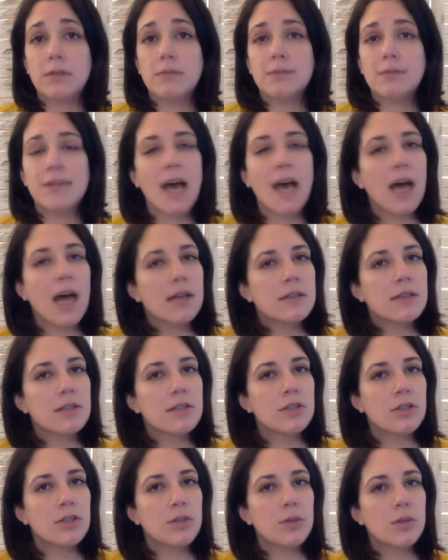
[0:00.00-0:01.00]
not
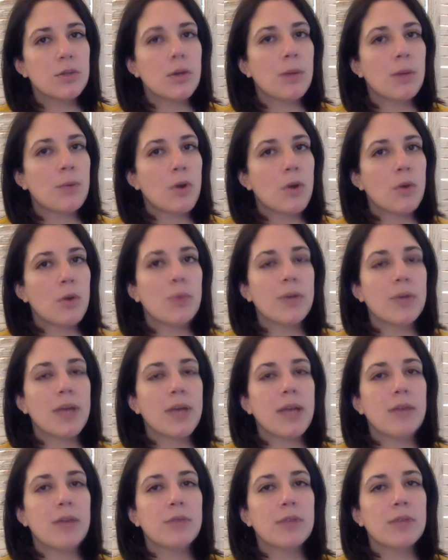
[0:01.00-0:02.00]
to
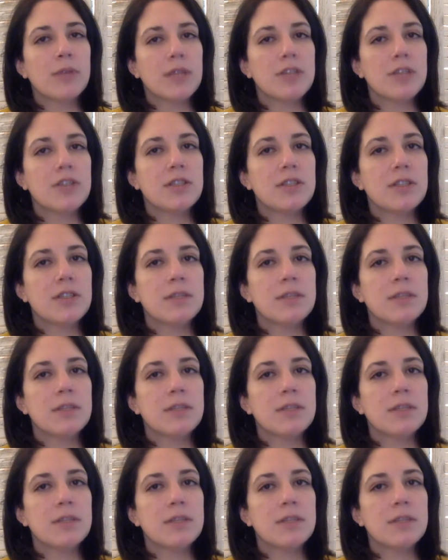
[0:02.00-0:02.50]
appropriate religious